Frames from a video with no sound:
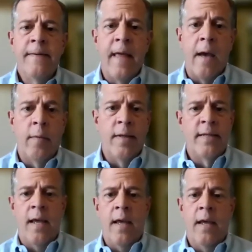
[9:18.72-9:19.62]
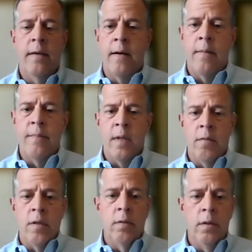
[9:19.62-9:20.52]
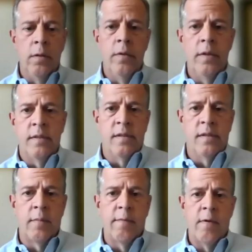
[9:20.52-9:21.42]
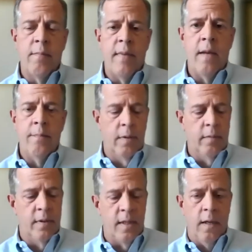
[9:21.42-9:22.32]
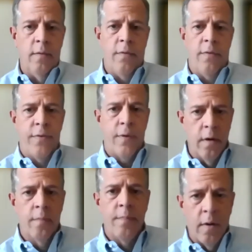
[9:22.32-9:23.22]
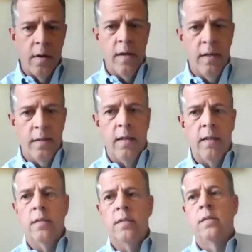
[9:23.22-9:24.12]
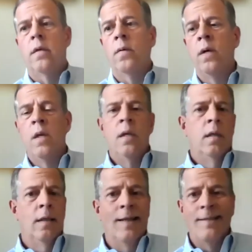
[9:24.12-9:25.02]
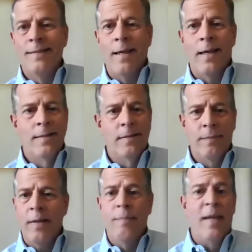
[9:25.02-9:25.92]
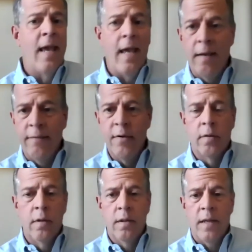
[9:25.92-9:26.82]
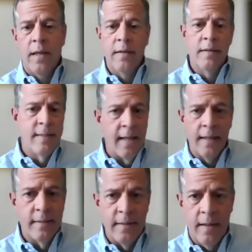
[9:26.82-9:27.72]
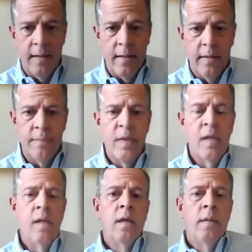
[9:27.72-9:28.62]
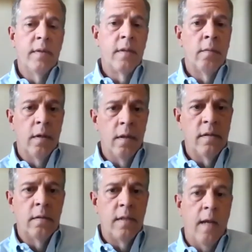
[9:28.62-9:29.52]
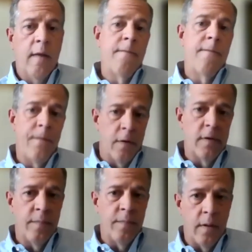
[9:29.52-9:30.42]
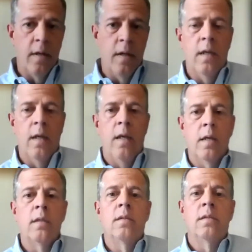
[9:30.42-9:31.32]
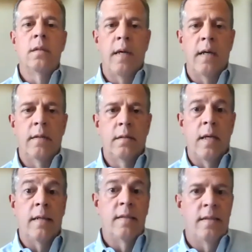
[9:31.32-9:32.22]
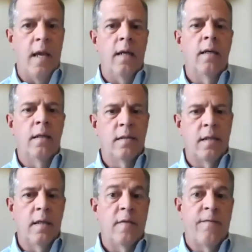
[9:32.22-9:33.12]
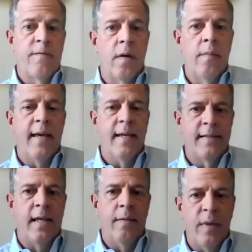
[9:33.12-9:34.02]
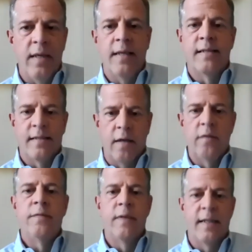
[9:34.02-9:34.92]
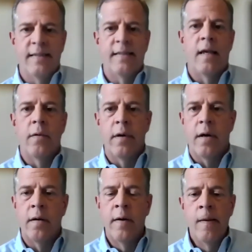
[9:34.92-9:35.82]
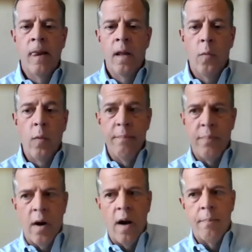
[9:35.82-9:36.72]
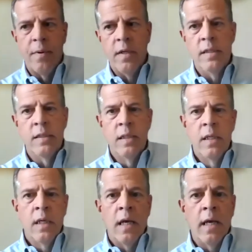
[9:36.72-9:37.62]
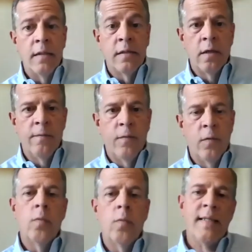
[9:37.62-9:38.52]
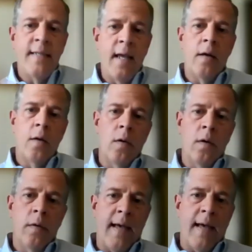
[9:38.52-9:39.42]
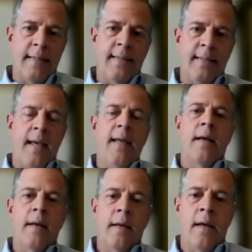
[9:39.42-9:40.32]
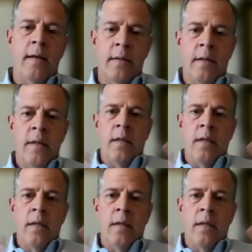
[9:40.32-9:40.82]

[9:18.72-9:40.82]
that we take, you alluded to some of it, Matt, but we take third-party data. So let's say it's behavioral and intent data, but then we also take first-party data. So that's data and insights from SAP itself, let's say on our web properties and so forth. And we take all that data and